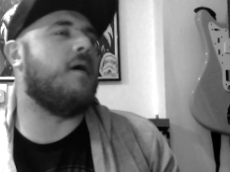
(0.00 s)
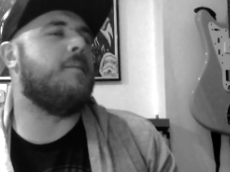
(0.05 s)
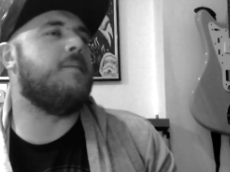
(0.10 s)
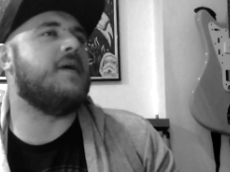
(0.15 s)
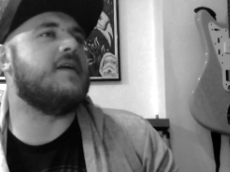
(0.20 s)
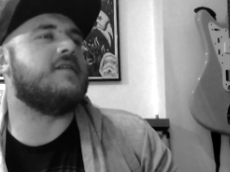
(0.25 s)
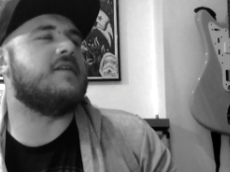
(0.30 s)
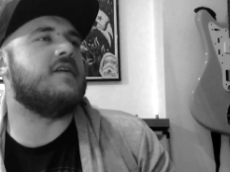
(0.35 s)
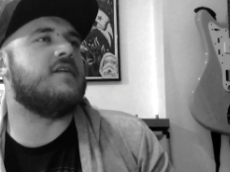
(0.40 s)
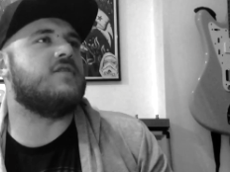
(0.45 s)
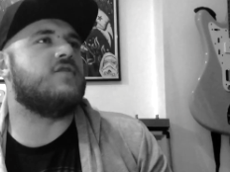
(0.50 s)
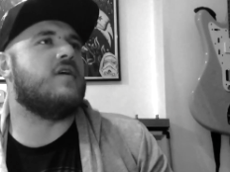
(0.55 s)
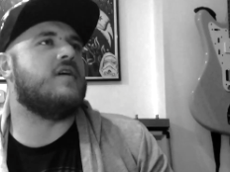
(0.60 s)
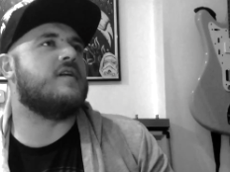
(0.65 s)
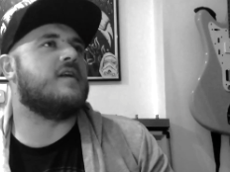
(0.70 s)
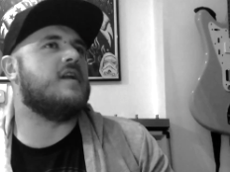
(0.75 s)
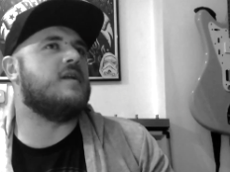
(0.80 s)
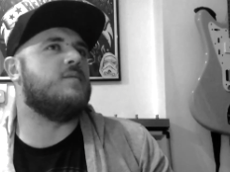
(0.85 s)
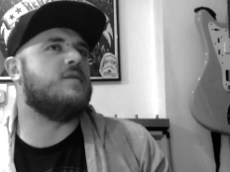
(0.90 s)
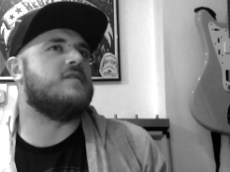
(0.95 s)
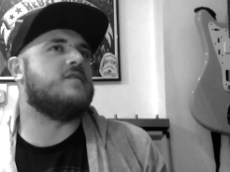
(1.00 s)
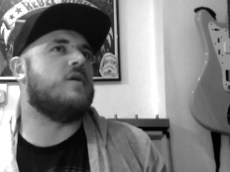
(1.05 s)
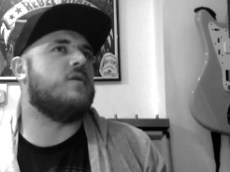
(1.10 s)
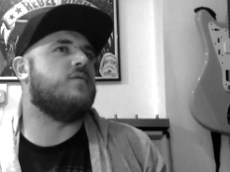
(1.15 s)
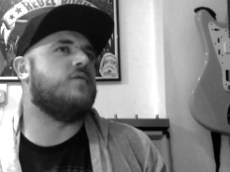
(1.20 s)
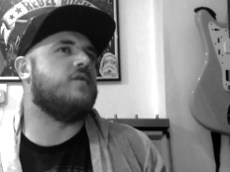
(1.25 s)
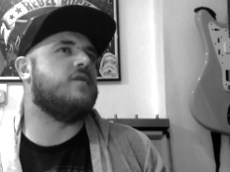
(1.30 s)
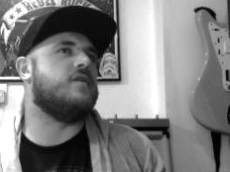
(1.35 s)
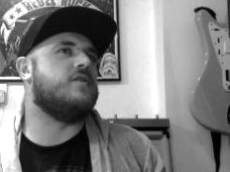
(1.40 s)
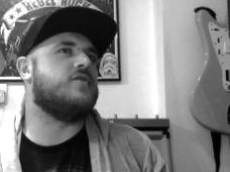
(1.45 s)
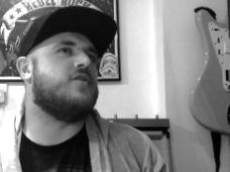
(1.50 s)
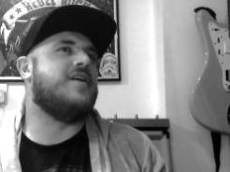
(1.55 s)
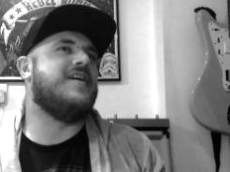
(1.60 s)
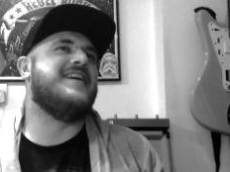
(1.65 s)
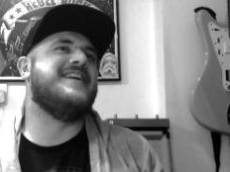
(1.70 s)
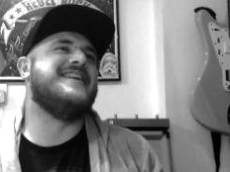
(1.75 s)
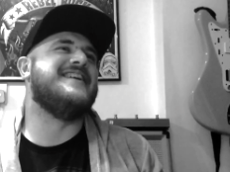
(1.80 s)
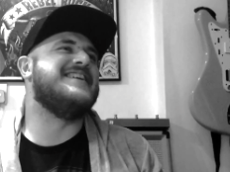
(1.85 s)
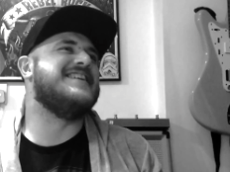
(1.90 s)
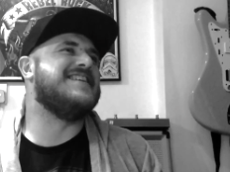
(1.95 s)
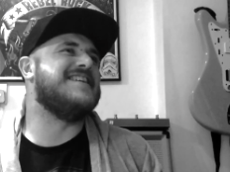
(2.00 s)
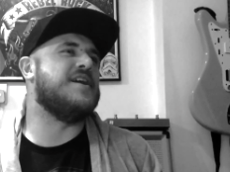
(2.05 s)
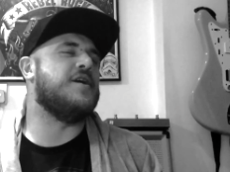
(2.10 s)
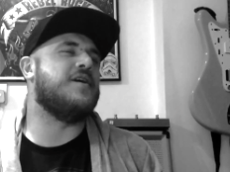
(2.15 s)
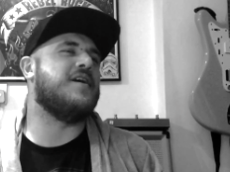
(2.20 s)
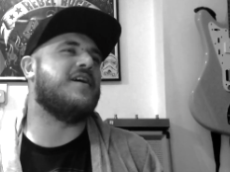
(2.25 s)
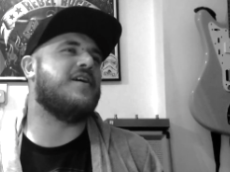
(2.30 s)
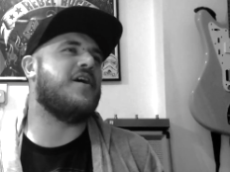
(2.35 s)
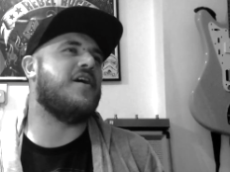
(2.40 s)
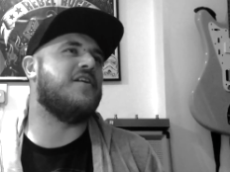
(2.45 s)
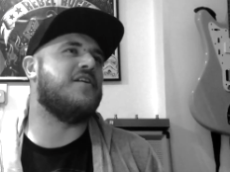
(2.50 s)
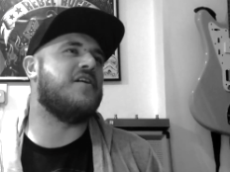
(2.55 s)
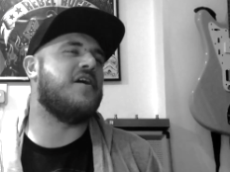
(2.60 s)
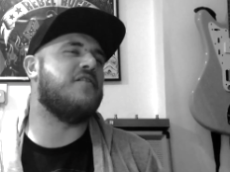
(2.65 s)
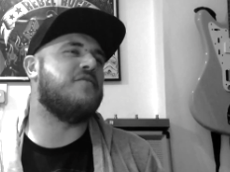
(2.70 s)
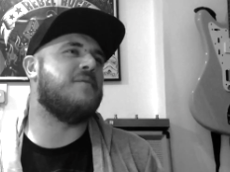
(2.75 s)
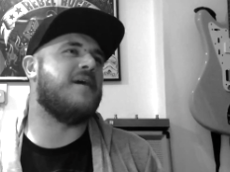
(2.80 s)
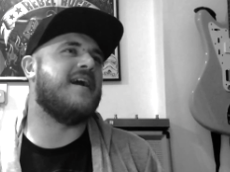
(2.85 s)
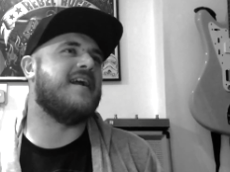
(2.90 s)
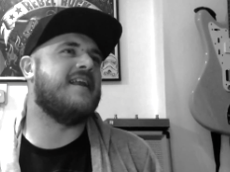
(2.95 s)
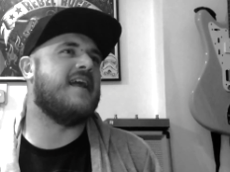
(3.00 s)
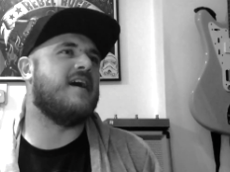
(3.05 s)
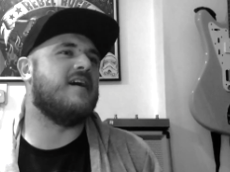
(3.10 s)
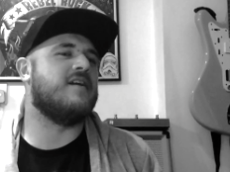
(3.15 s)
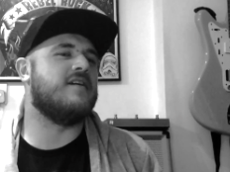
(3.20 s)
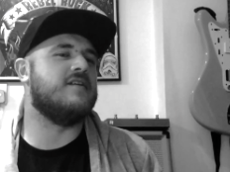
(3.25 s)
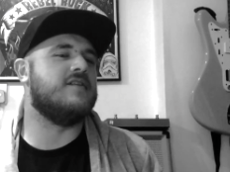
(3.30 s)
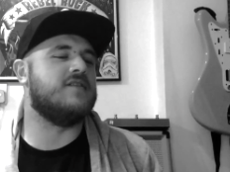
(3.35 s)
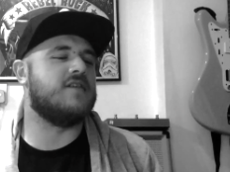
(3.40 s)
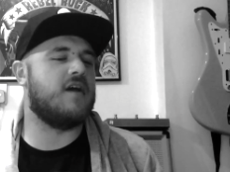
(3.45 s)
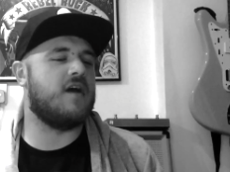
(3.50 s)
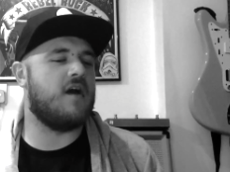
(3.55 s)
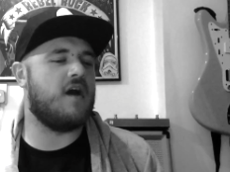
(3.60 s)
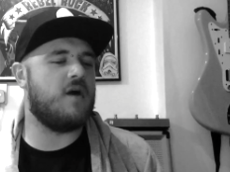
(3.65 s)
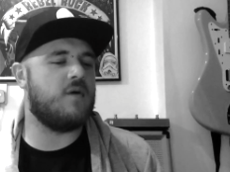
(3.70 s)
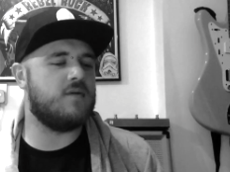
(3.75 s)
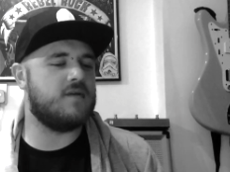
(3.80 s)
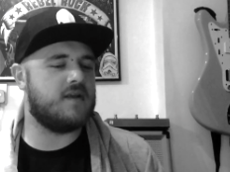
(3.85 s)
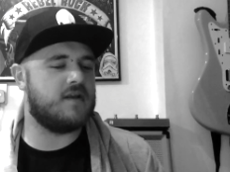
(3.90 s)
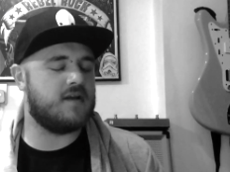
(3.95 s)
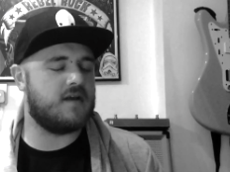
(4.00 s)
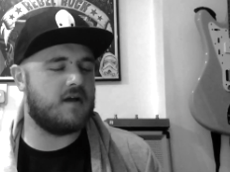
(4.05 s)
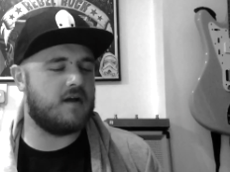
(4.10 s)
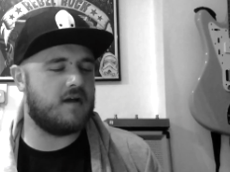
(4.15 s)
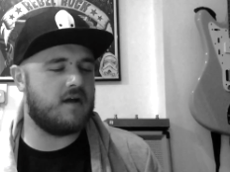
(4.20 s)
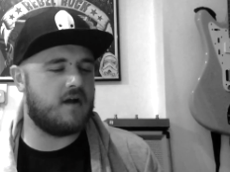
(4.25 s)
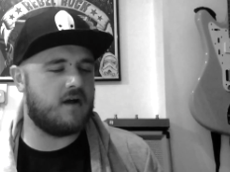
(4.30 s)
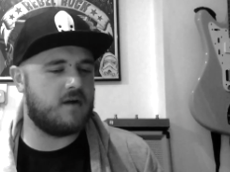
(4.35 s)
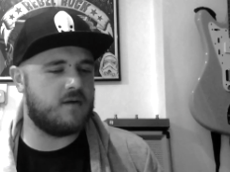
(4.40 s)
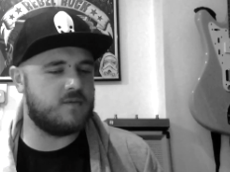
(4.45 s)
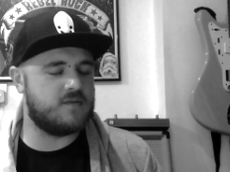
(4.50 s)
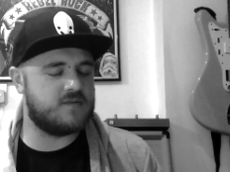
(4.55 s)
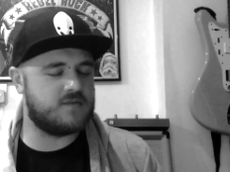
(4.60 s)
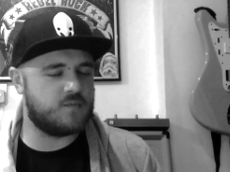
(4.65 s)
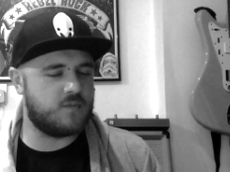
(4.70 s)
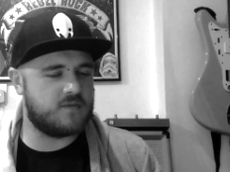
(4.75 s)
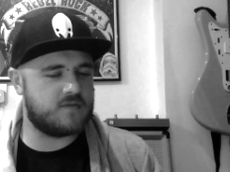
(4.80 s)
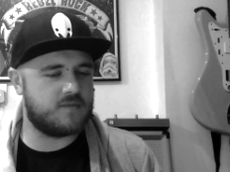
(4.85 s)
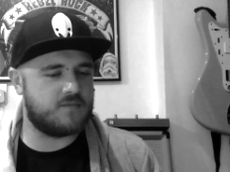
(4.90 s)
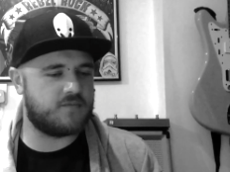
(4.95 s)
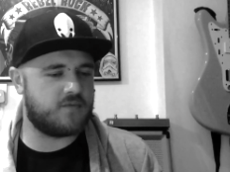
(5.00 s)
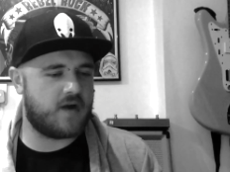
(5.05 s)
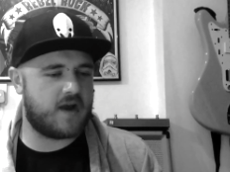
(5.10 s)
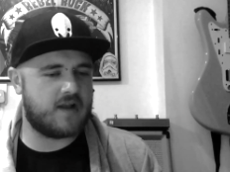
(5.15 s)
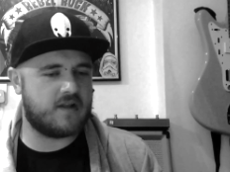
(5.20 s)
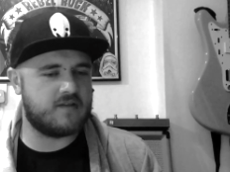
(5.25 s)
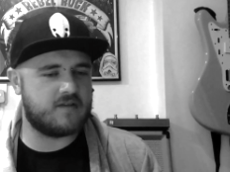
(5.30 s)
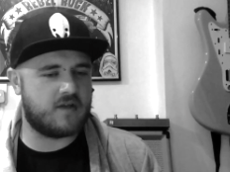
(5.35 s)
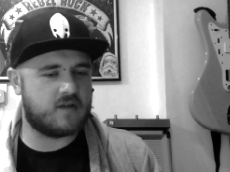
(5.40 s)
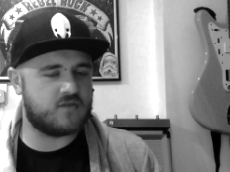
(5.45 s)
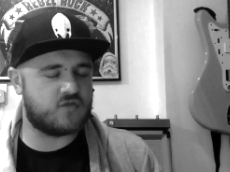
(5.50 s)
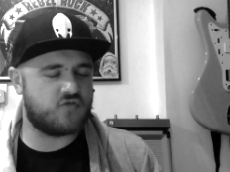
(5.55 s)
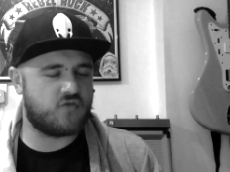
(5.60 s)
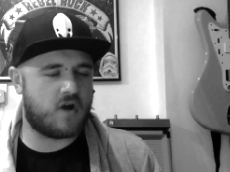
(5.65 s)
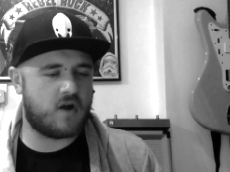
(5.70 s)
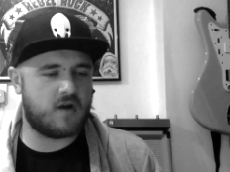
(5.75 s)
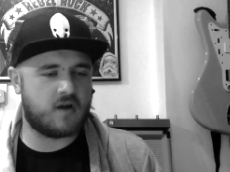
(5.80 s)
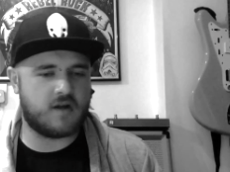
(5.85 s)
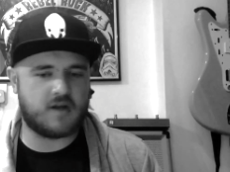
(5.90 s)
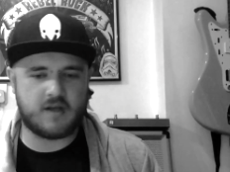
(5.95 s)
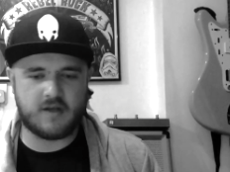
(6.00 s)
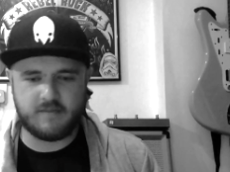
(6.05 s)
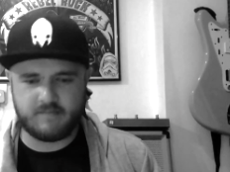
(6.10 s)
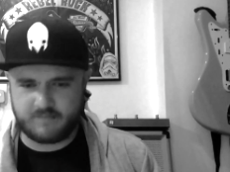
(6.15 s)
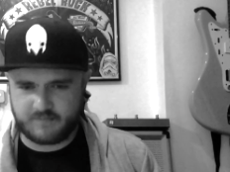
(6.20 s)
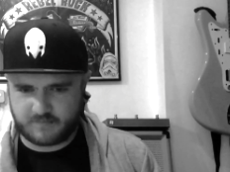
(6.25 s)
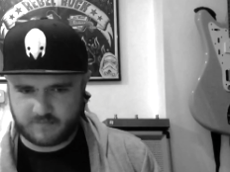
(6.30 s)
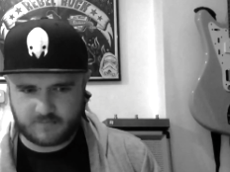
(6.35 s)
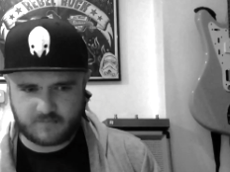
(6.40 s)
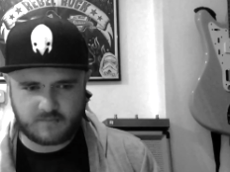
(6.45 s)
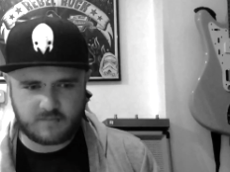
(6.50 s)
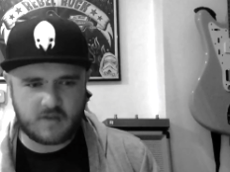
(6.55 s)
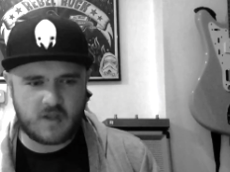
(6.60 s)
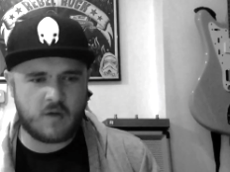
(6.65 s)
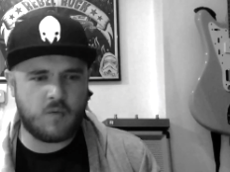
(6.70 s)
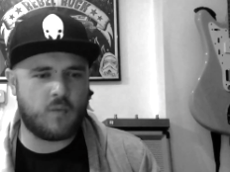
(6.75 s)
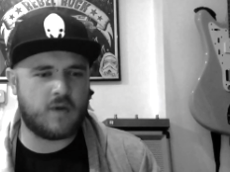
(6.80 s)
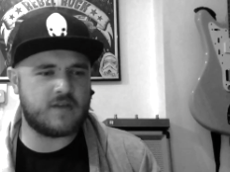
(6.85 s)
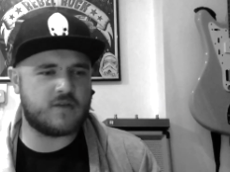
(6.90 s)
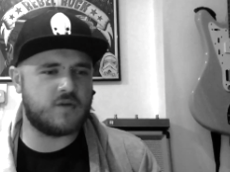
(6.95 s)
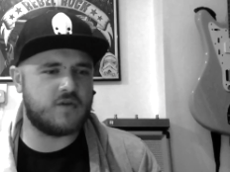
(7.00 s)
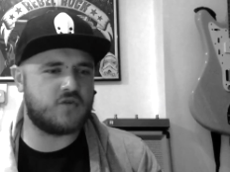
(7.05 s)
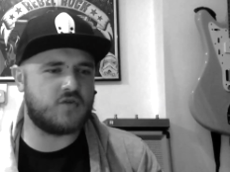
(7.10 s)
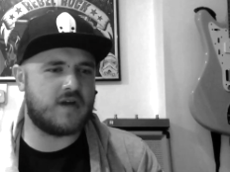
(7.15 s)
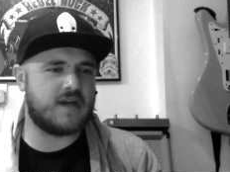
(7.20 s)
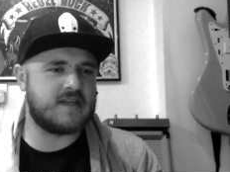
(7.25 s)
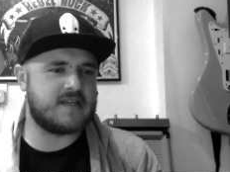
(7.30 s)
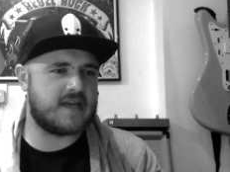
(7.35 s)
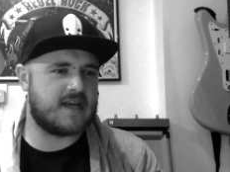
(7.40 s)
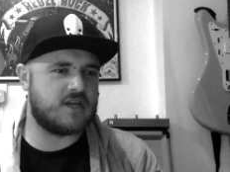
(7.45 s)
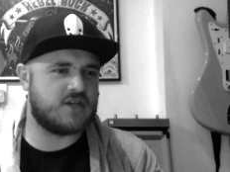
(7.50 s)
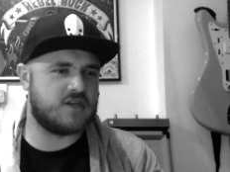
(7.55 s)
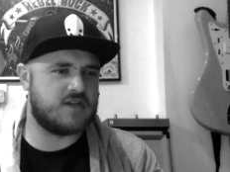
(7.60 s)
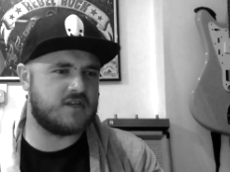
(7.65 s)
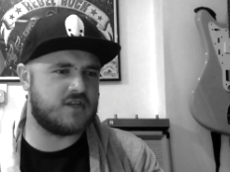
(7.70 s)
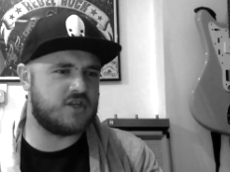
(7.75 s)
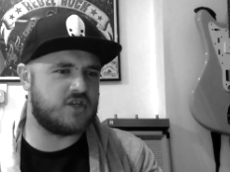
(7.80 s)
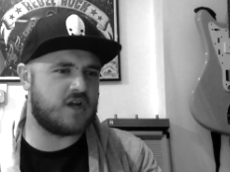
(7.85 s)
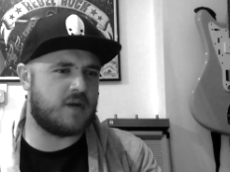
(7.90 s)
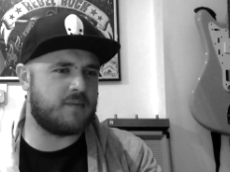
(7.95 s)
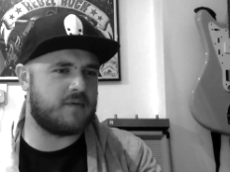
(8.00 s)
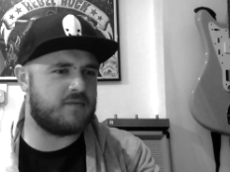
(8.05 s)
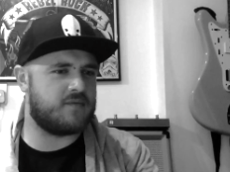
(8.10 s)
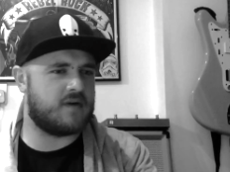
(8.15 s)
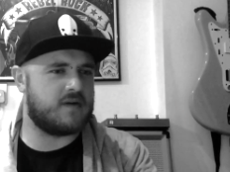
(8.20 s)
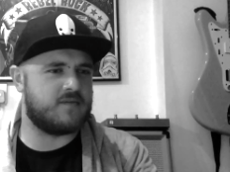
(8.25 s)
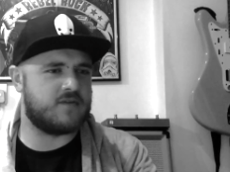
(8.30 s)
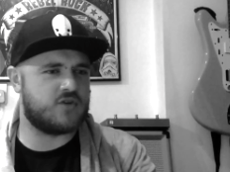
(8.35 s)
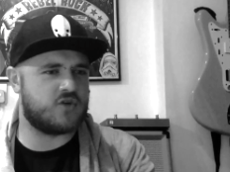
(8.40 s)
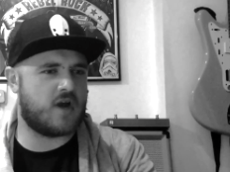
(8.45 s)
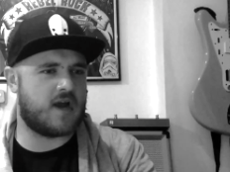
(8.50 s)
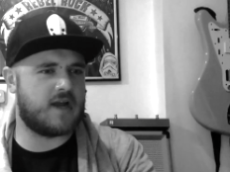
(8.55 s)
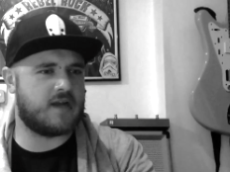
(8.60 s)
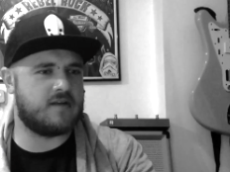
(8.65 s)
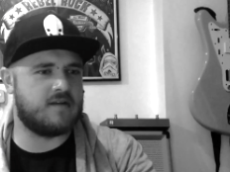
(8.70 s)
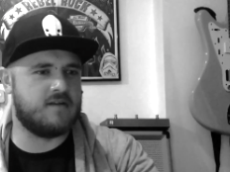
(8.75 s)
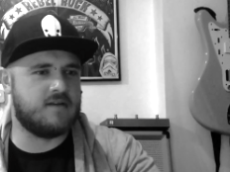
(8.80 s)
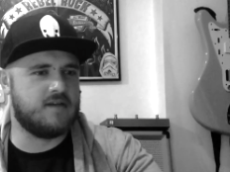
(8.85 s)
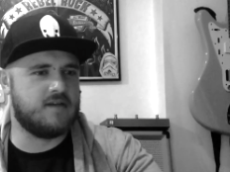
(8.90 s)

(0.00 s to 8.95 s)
I basically tried killing myself on a. I kind of laugh about it now because I was with some friends. I was drunk. Went to a train station to jump in front of a train,